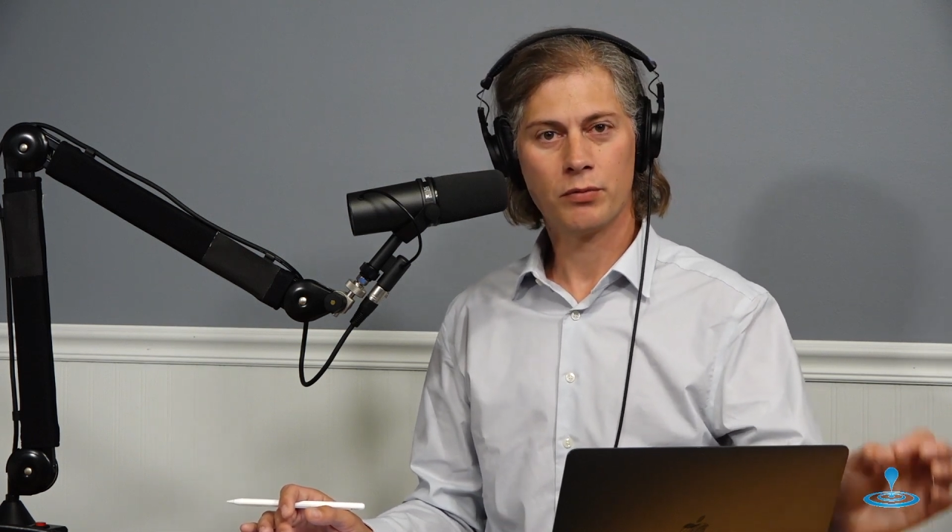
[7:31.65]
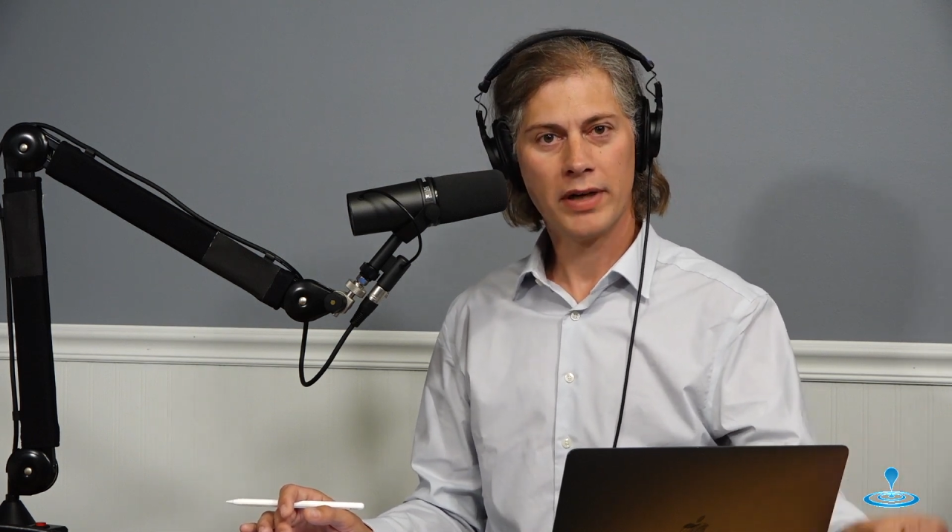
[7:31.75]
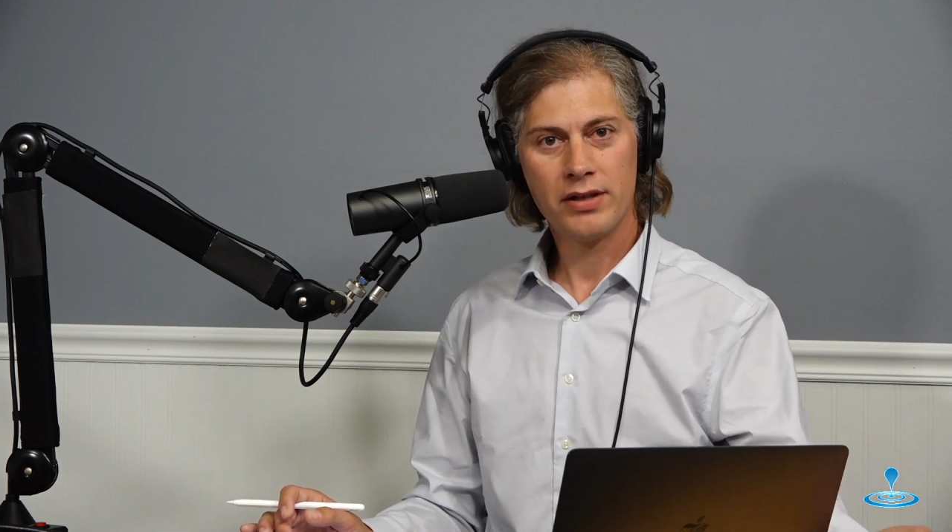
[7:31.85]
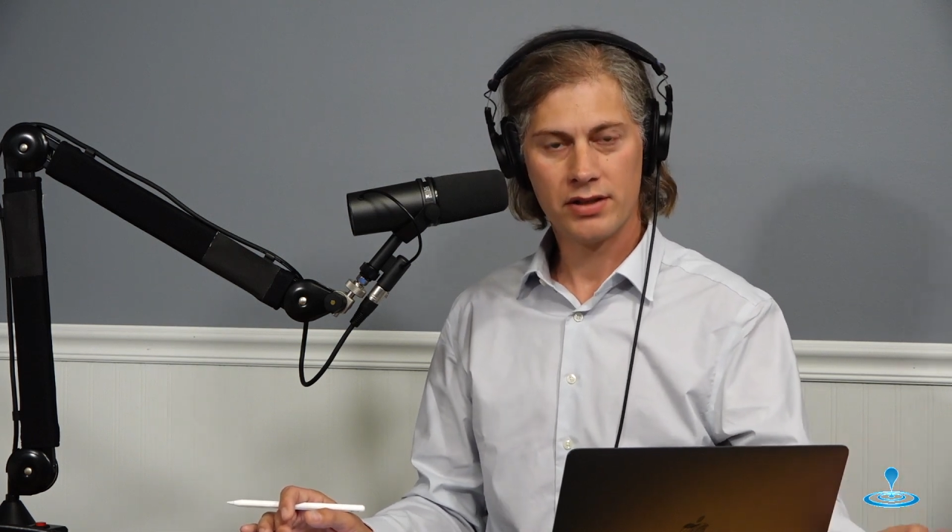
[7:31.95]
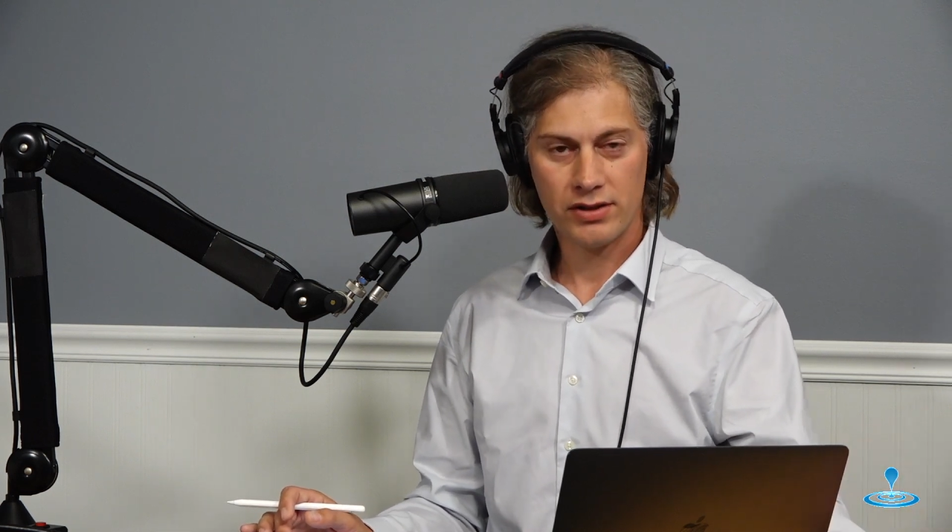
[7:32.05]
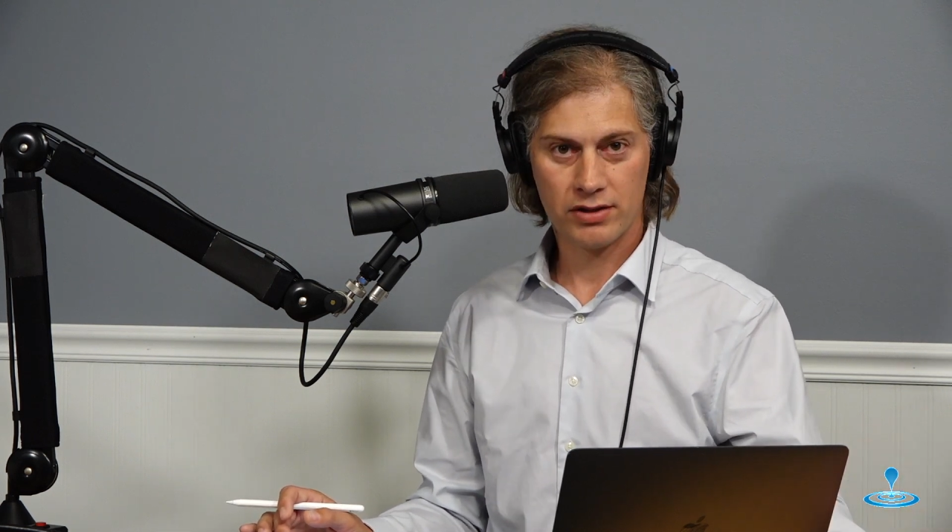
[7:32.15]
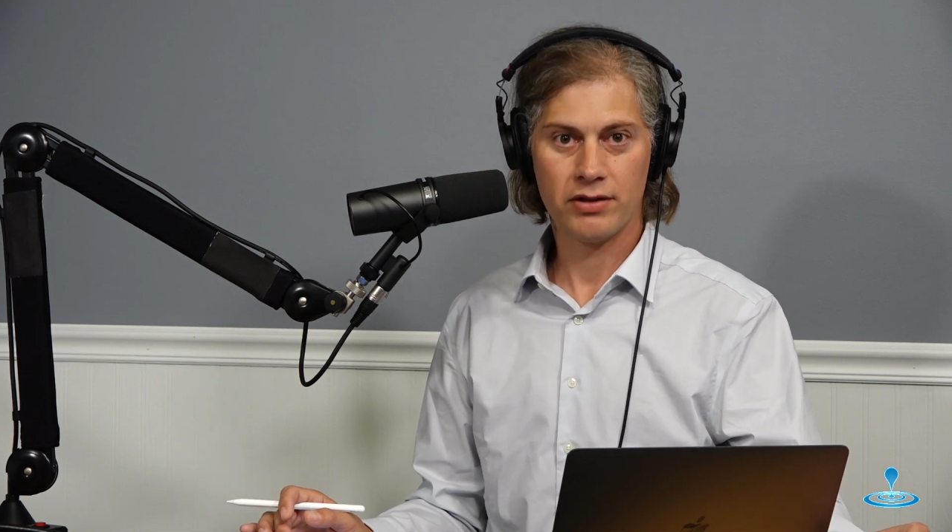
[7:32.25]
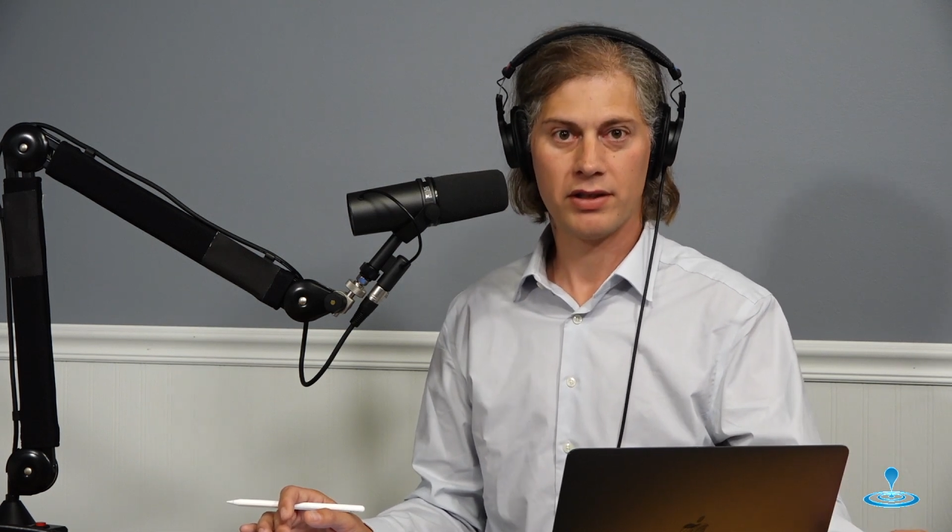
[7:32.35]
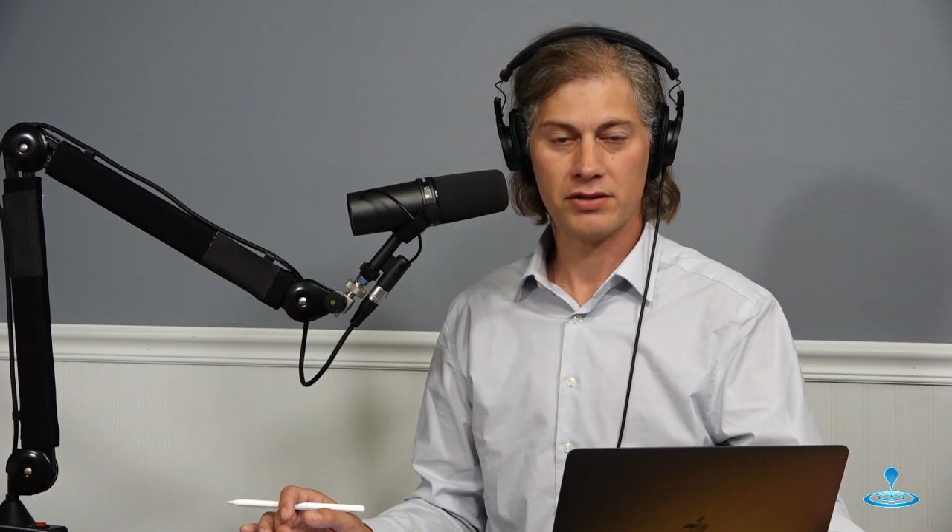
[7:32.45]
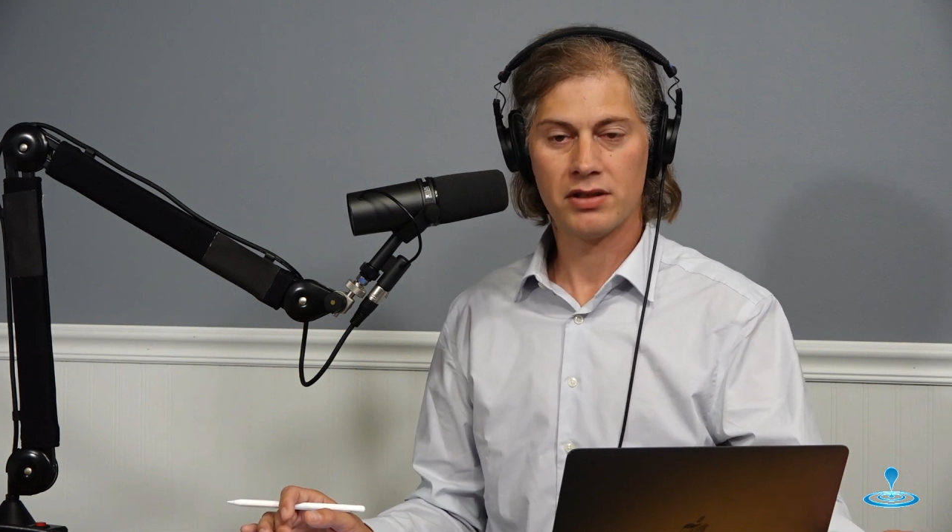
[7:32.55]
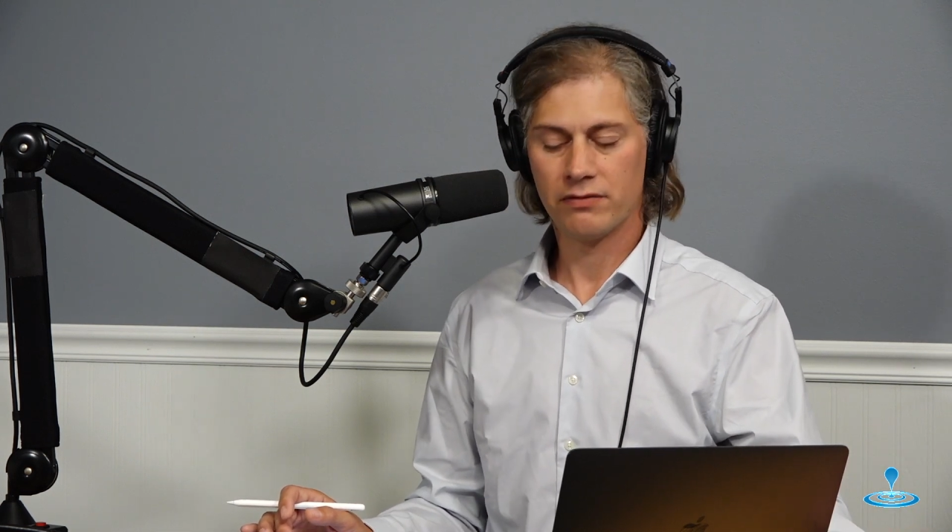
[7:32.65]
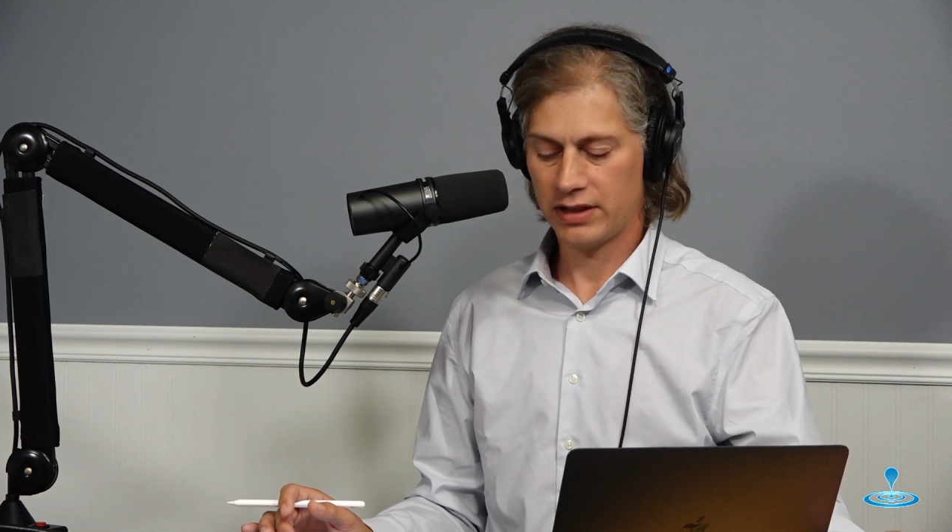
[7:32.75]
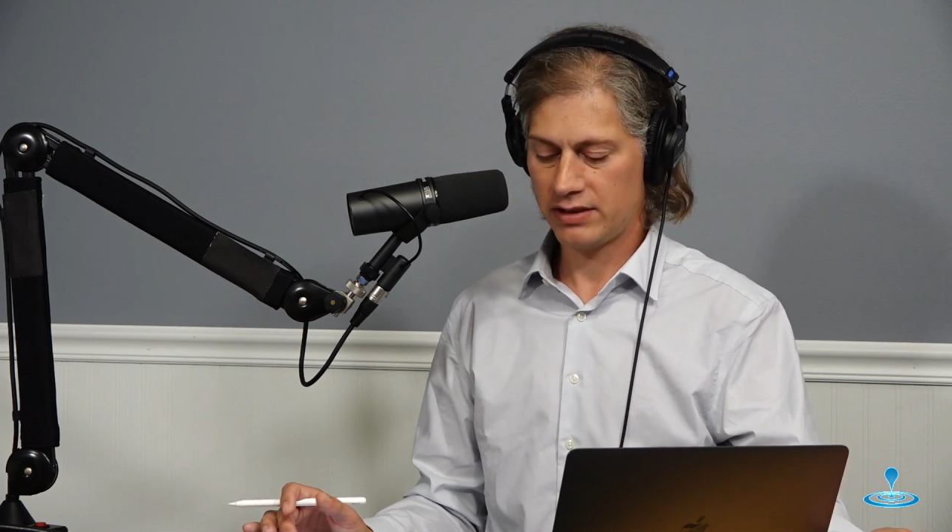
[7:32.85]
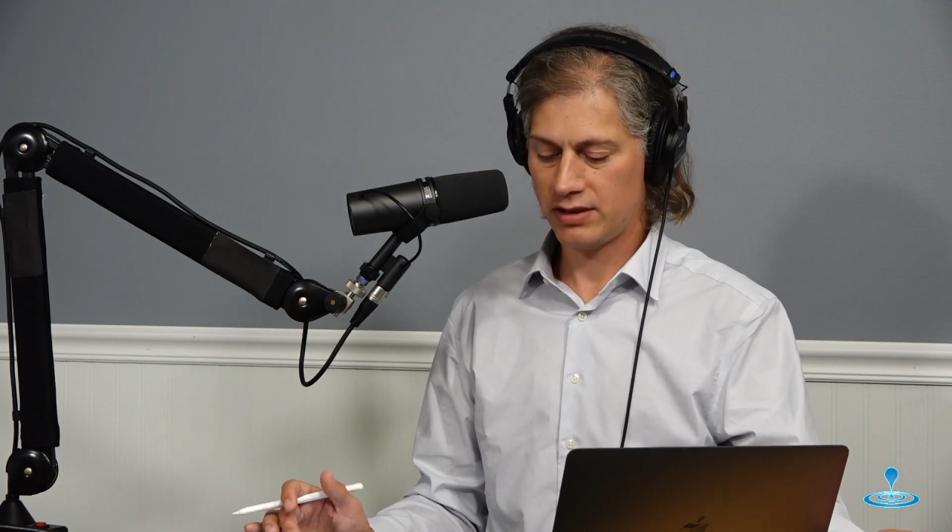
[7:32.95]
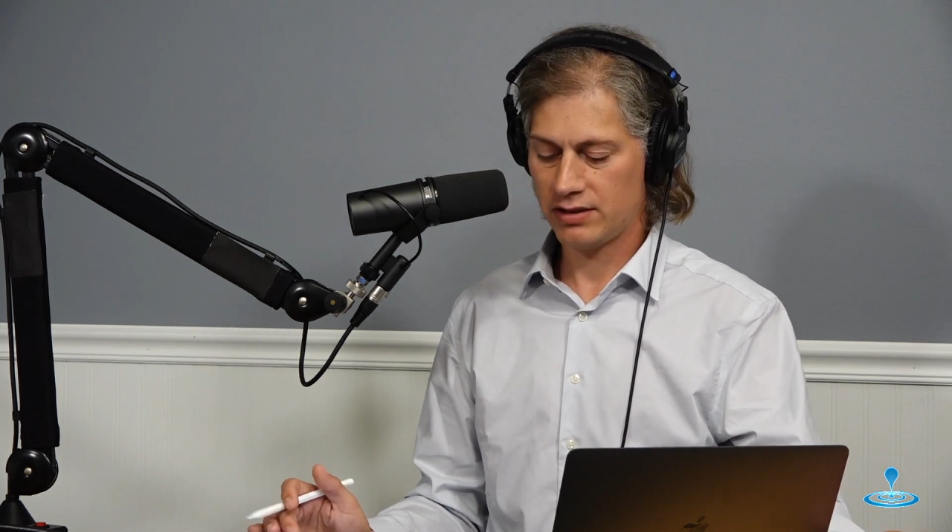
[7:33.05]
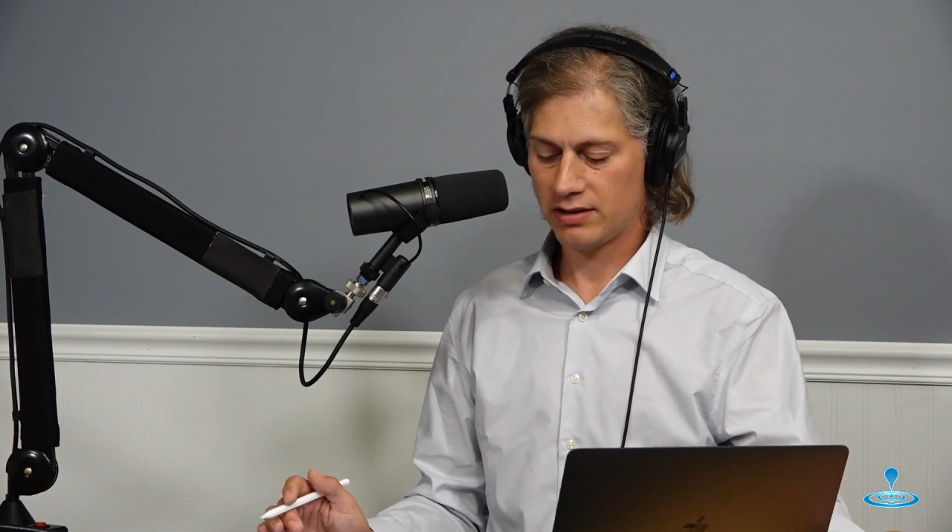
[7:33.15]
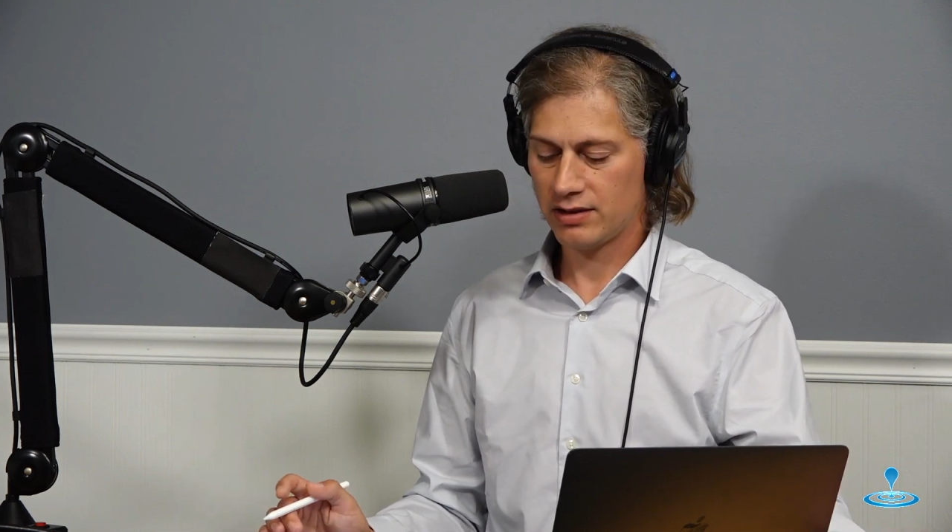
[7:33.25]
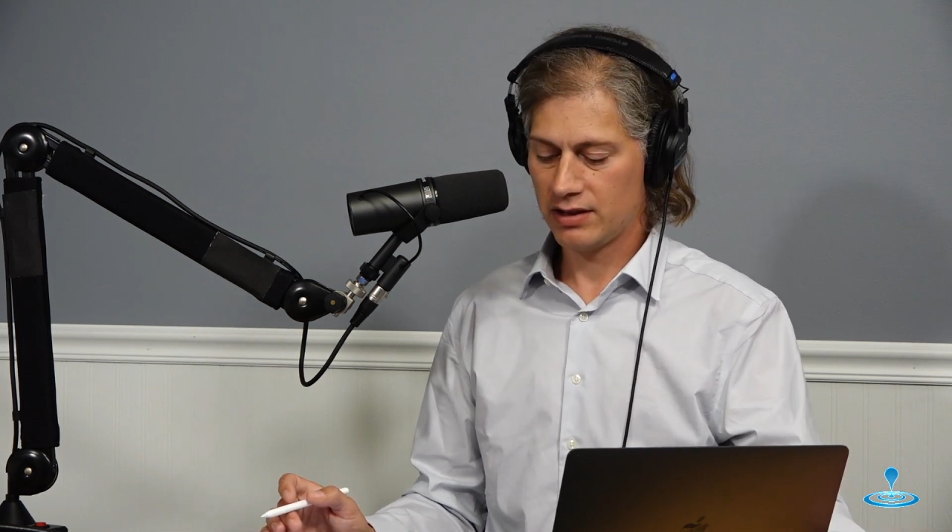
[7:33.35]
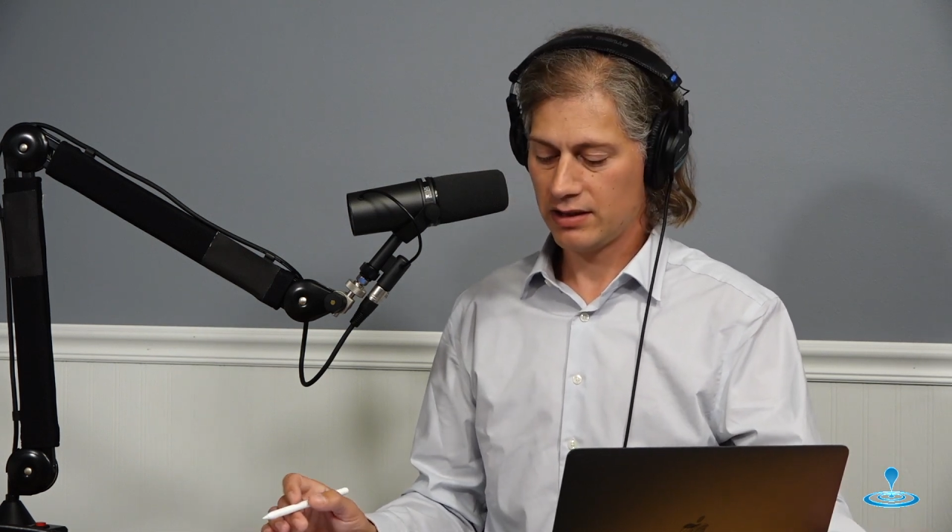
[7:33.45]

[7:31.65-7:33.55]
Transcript: register these devices